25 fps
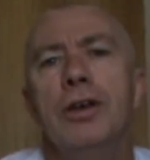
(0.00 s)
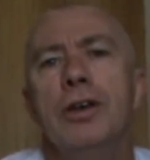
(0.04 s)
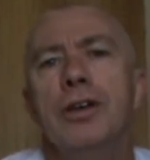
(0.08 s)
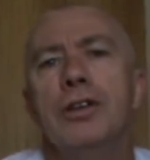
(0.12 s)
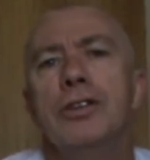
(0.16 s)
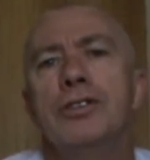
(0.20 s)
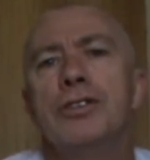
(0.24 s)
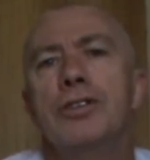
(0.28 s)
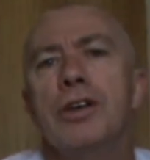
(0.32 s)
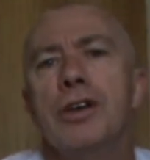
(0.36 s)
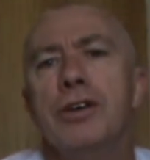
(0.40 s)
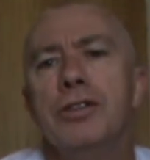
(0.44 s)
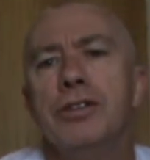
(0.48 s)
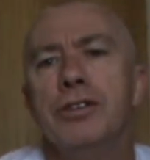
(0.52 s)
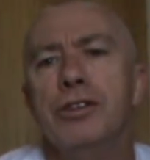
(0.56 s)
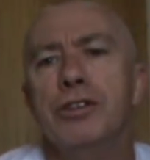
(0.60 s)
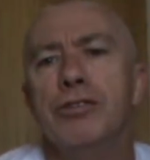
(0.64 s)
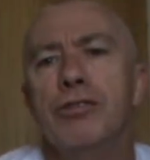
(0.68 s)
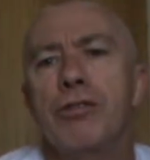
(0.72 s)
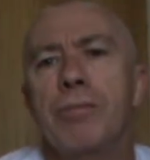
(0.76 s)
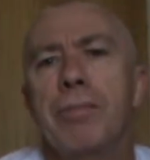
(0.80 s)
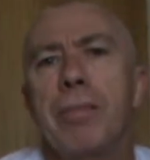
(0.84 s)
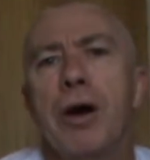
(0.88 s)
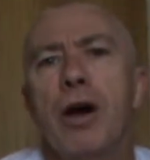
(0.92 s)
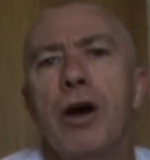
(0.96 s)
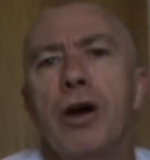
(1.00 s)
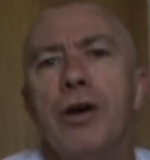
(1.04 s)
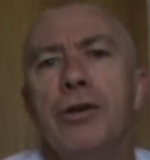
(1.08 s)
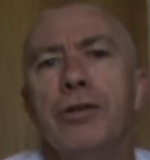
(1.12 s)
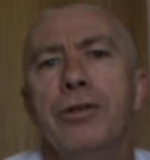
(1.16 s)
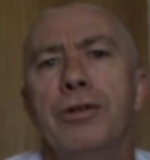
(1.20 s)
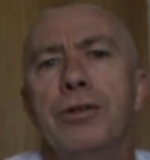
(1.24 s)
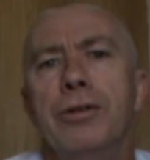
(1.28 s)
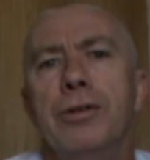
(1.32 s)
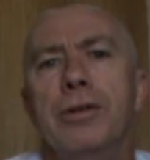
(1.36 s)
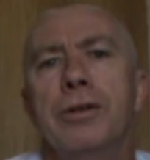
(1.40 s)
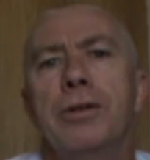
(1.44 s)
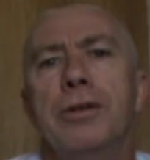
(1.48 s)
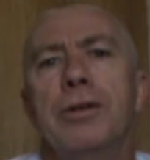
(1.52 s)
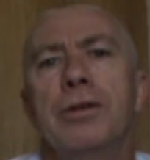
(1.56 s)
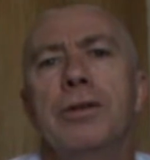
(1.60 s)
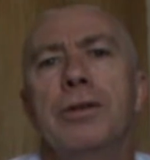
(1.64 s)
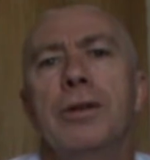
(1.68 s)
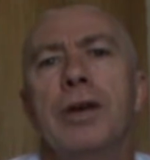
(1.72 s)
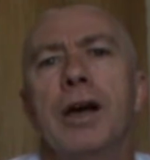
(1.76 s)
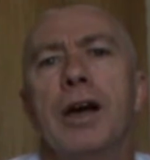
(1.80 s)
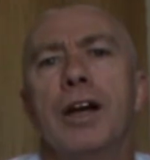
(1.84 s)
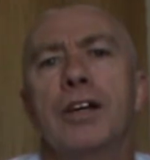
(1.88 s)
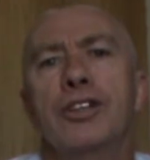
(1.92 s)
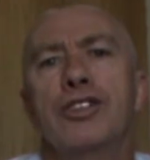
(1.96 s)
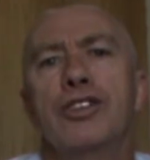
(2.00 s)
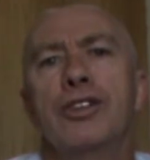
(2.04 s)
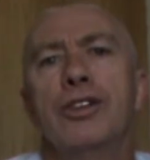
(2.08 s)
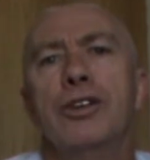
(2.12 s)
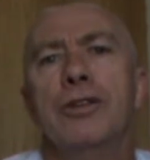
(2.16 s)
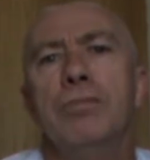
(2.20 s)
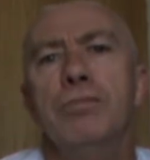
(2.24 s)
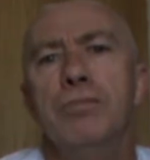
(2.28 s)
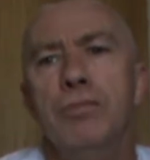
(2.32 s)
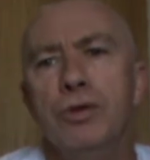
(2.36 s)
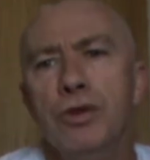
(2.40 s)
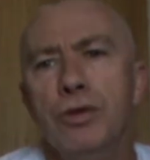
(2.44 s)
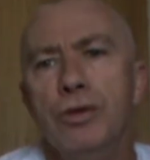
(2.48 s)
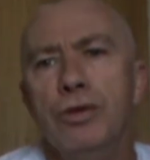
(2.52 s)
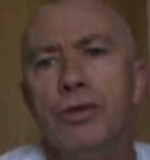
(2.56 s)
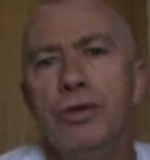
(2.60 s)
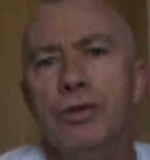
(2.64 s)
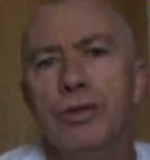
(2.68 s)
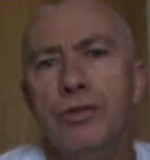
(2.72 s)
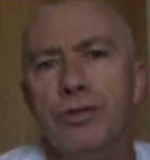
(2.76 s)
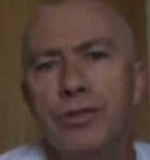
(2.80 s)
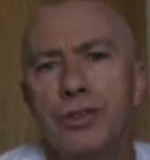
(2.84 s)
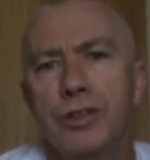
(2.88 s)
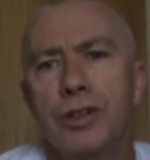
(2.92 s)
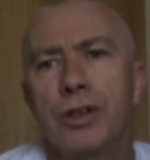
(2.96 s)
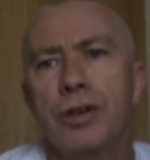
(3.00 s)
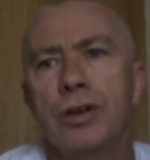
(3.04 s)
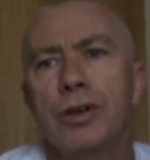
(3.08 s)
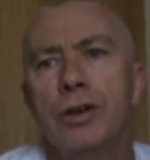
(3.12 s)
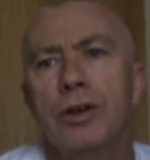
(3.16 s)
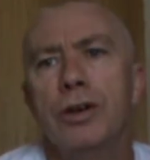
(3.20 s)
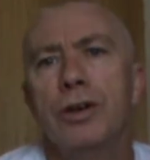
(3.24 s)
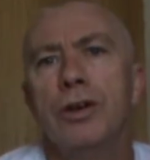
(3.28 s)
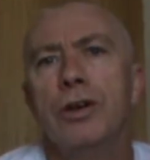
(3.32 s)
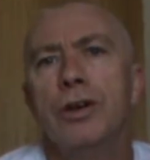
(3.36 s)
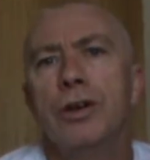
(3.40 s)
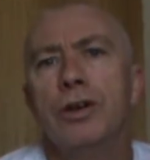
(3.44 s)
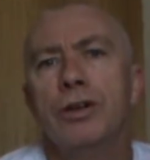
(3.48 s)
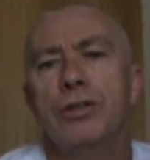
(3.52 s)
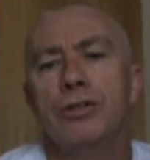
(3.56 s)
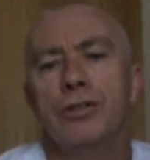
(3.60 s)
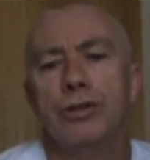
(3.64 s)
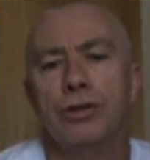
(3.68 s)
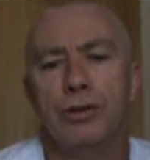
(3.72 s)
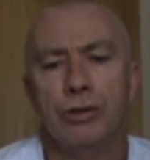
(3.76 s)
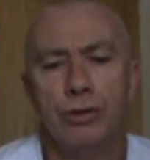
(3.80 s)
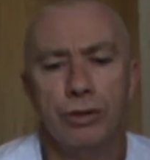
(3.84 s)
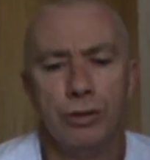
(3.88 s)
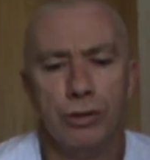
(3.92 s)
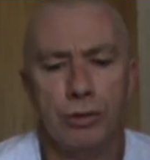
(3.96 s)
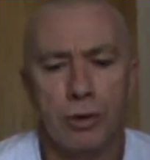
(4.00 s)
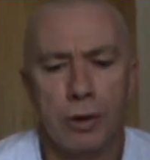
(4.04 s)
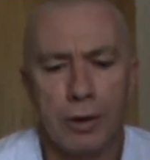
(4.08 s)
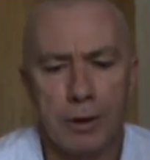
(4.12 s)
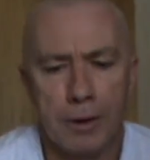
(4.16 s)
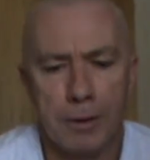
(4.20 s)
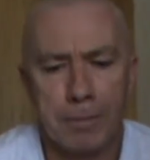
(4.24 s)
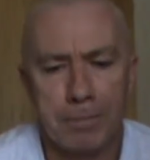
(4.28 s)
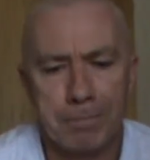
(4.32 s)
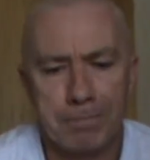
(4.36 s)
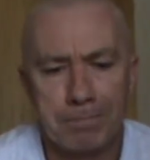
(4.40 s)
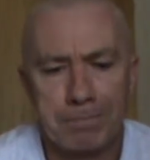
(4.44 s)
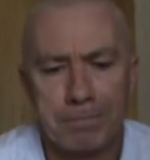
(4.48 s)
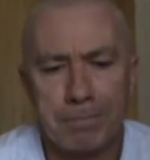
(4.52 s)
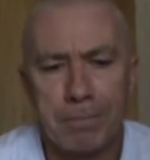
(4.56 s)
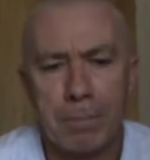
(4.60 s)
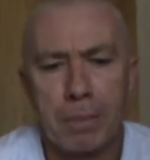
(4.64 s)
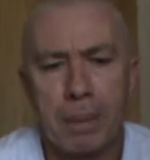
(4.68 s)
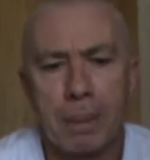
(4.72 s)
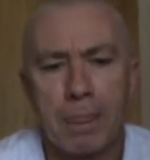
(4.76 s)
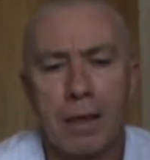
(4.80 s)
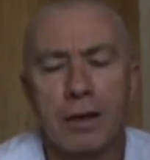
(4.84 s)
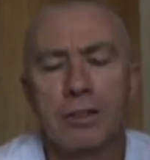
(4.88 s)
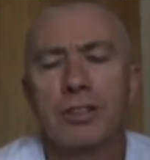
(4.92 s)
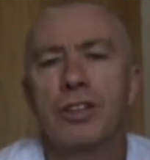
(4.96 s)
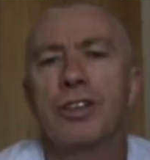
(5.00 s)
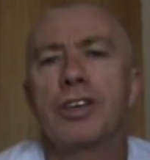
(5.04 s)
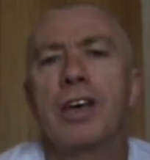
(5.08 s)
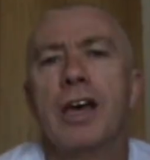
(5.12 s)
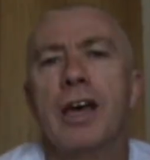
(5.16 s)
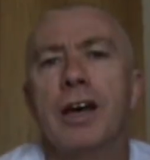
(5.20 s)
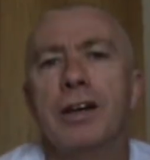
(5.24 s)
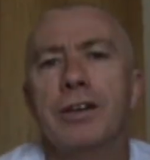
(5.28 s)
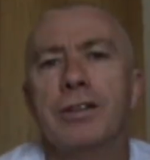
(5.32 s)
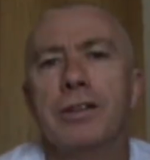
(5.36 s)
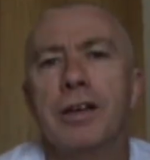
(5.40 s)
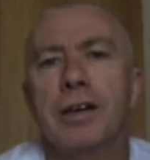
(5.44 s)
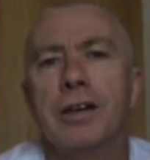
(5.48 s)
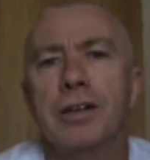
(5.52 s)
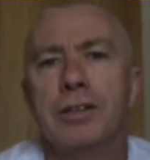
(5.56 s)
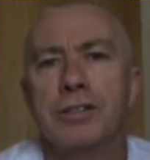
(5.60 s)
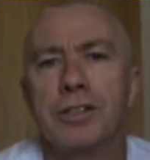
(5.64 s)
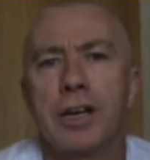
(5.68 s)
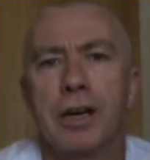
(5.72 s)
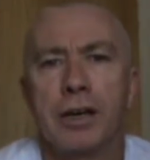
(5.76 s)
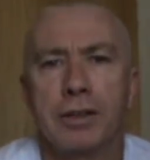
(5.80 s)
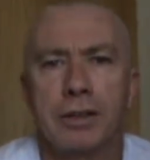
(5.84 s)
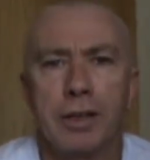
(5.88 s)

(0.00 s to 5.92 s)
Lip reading: so that your opponent actually moves to counter that attack.